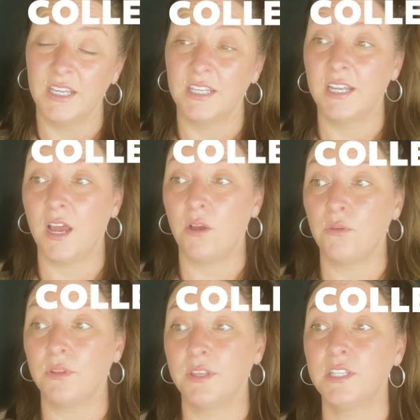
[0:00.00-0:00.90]

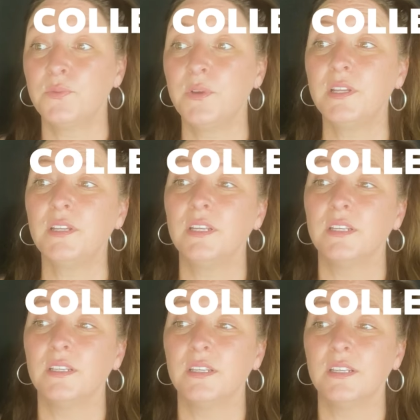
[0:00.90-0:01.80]
Now this one,
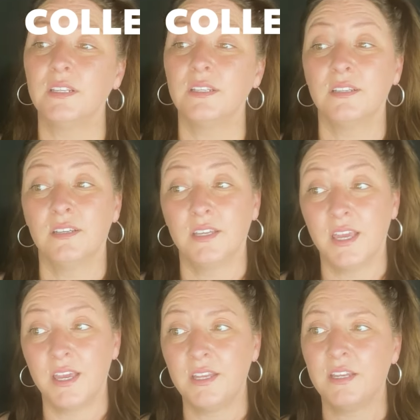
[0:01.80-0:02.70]

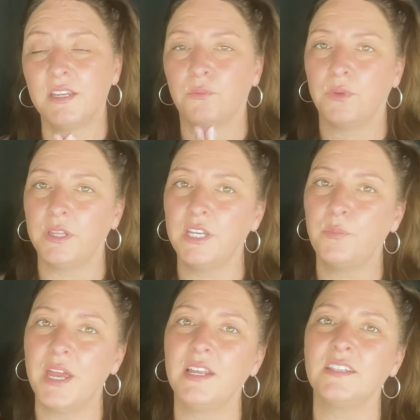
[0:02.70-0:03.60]
again, it really
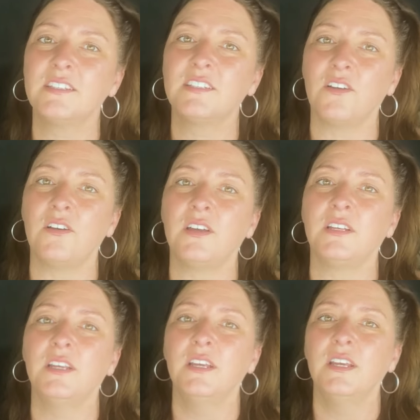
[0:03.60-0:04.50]
depends
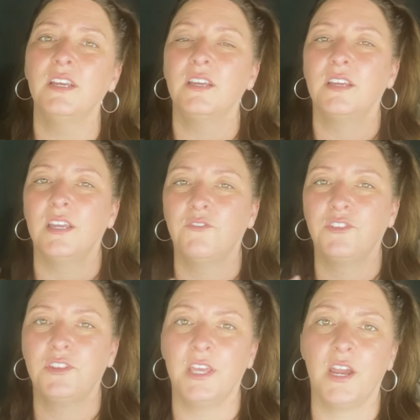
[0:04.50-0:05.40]
on if
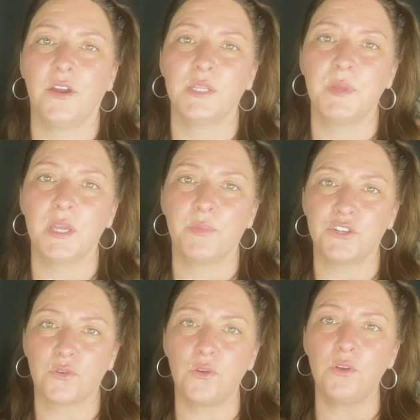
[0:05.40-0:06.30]
the area is being
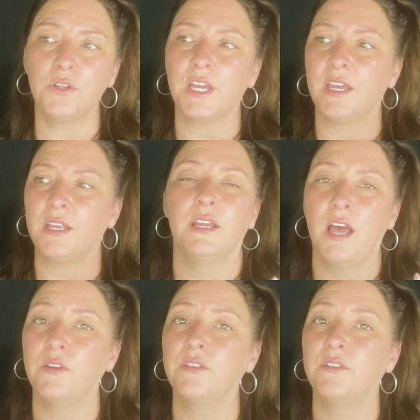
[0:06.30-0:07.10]
patrolled and how